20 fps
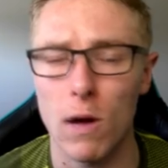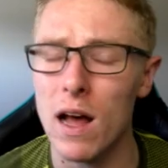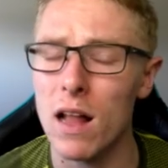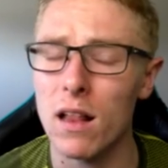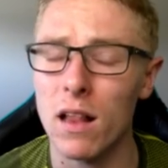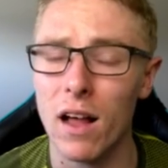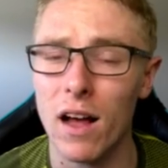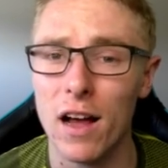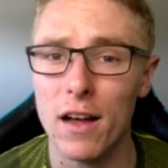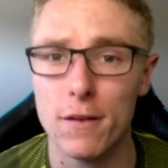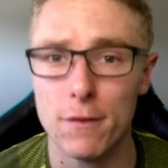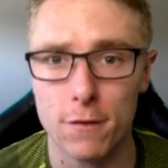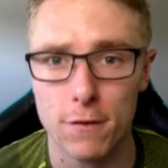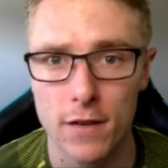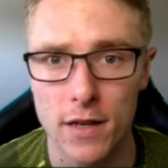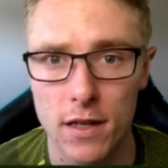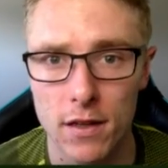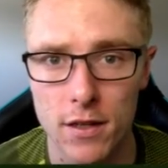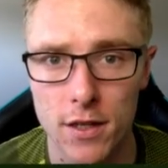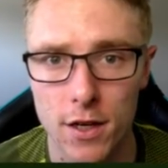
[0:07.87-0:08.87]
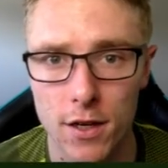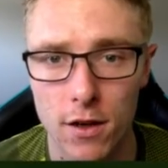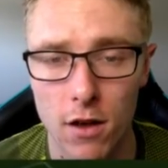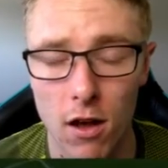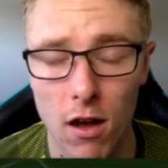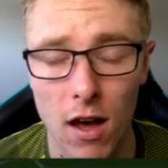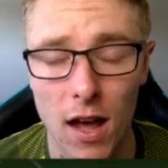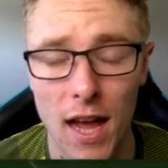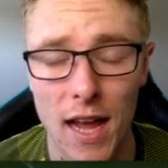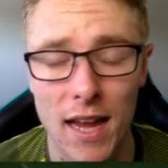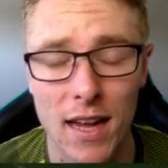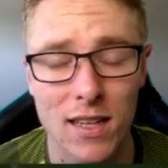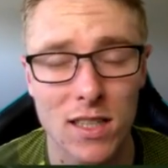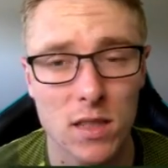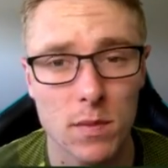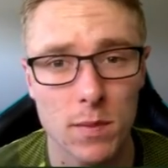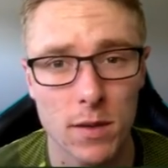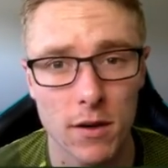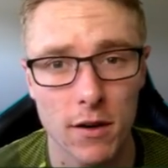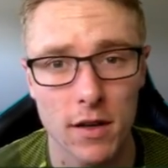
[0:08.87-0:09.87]
Well, I feel you. I
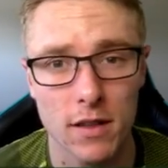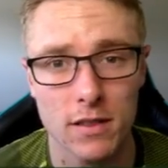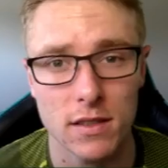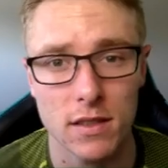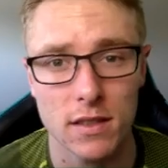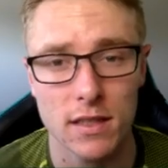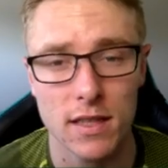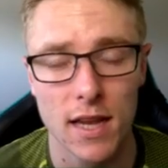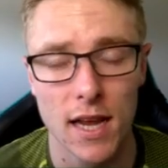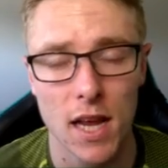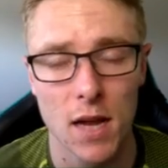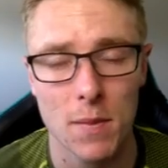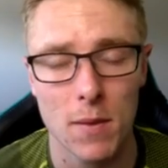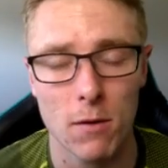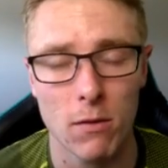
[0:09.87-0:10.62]
experience the same.